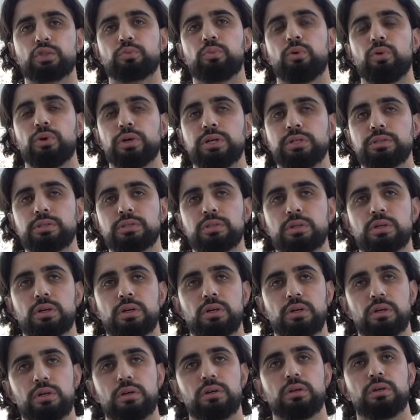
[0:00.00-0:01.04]
point
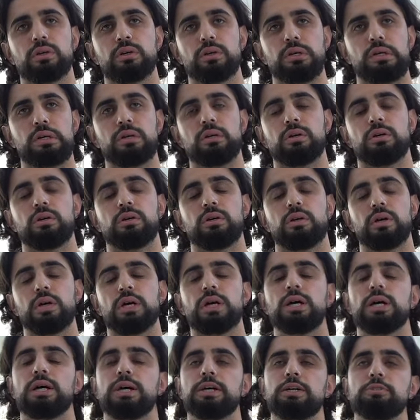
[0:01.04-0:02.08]

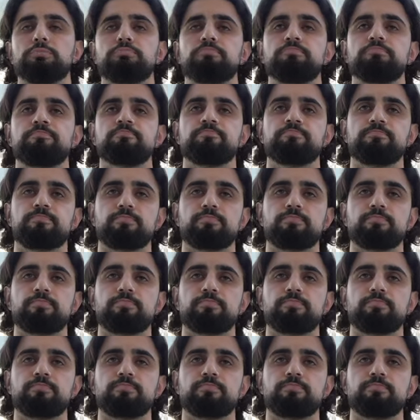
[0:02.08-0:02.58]
um,